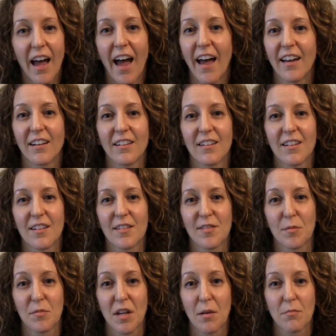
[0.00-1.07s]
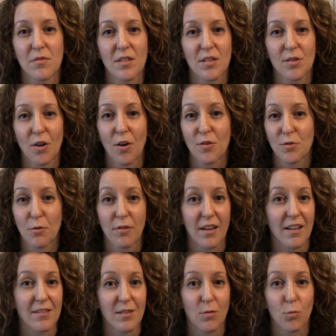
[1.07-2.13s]
and sometimes these scars are
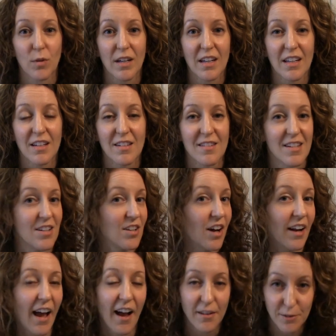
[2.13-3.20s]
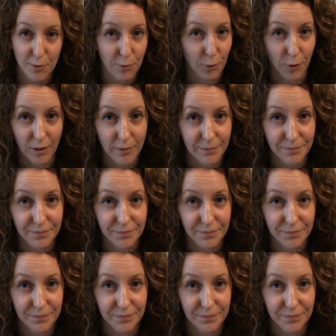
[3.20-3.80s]
things that we did not ask for.